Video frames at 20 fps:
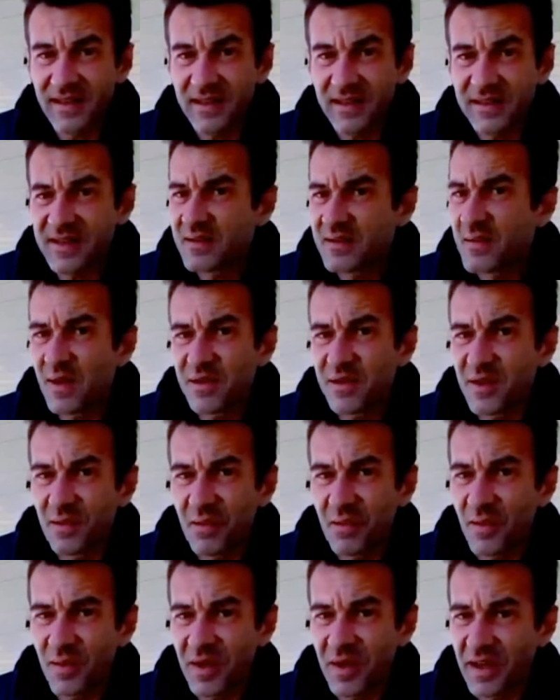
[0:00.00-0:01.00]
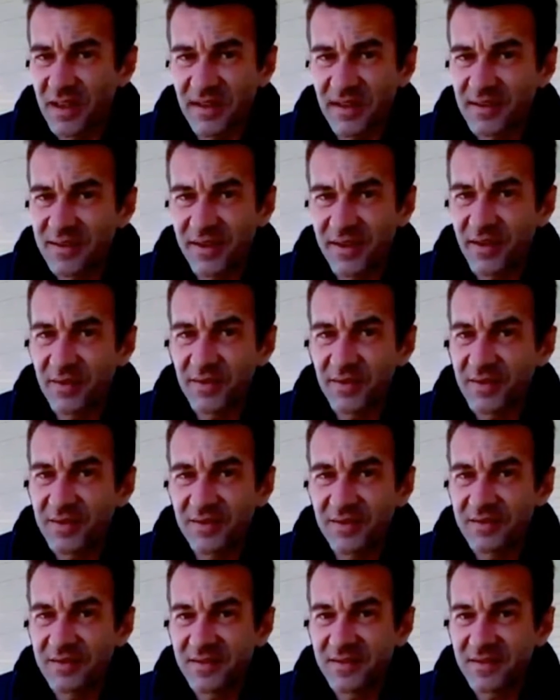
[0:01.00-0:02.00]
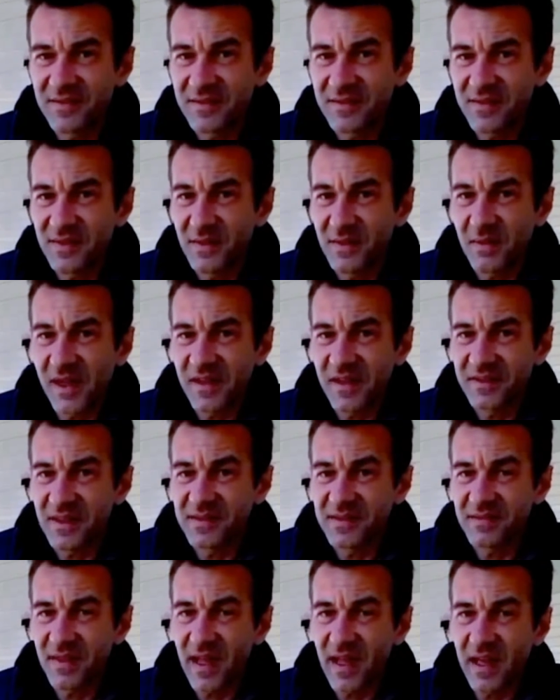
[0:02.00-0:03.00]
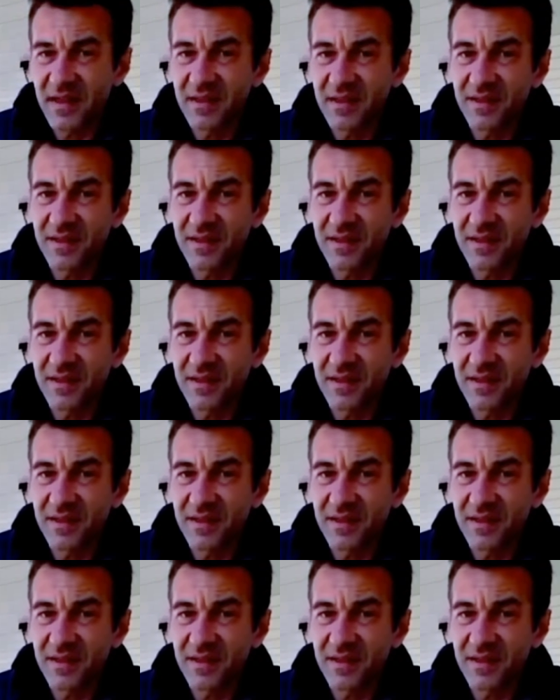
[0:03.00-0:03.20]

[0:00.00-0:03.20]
It's an emotional morning. Don't don't apologize for that.